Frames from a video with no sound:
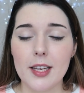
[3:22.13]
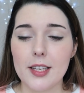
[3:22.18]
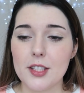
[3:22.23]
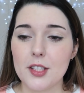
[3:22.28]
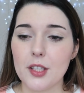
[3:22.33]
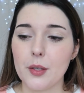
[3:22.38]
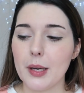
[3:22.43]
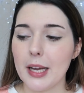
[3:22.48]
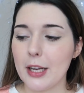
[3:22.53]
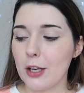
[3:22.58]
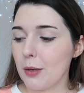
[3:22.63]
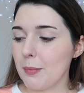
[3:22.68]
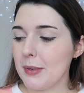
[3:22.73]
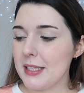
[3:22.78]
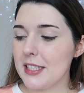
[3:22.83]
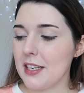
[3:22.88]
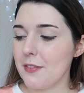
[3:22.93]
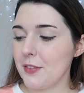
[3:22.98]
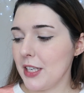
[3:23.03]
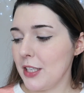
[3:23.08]
So I got
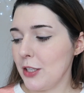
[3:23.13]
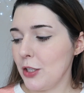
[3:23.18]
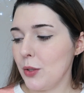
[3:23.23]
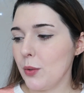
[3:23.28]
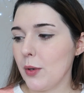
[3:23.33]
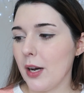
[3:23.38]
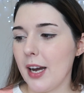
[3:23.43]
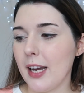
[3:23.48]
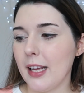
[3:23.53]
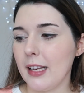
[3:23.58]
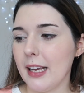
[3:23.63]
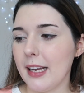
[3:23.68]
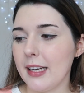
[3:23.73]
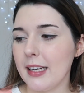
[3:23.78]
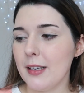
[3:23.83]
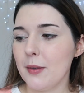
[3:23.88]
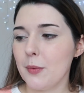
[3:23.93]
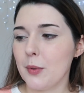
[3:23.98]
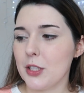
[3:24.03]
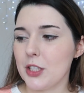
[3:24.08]
myself a new
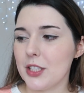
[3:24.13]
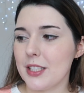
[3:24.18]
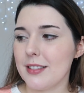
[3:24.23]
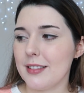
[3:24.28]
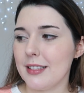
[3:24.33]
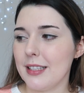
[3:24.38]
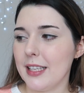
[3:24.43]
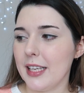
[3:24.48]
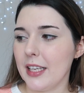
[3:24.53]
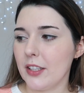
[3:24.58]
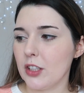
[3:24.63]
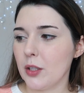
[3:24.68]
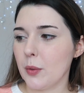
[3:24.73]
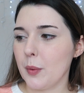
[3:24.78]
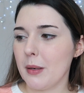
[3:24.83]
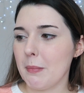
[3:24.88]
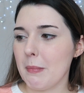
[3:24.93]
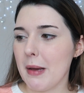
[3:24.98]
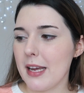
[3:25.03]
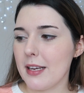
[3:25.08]
eyeliner, which is the
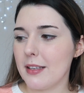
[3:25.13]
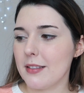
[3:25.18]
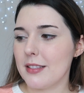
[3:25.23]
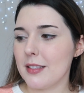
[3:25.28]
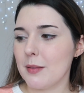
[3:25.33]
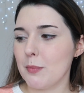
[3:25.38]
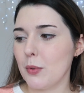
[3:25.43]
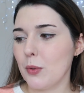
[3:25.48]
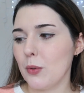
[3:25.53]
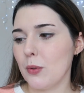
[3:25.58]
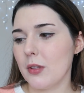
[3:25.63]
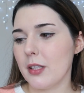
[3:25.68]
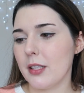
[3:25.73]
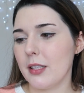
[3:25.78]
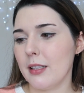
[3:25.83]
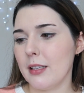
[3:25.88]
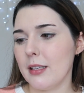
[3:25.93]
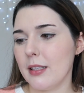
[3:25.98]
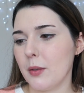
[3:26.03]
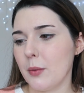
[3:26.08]
Heroine Make Smooth
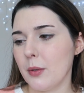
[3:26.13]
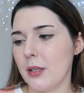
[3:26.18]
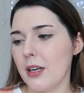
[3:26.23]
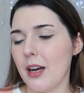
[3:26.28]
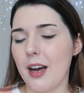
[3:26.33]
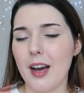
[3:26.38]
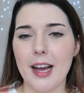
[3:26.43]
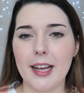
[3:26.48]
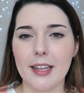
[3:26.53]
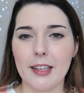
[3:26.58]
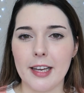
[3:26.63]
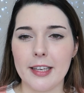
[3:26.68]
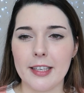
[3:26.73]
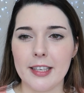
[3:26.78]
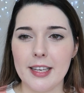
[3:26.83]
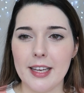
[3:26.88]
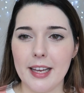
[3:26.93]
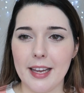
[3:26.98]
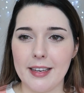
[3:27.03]
Liquid Eyeliner.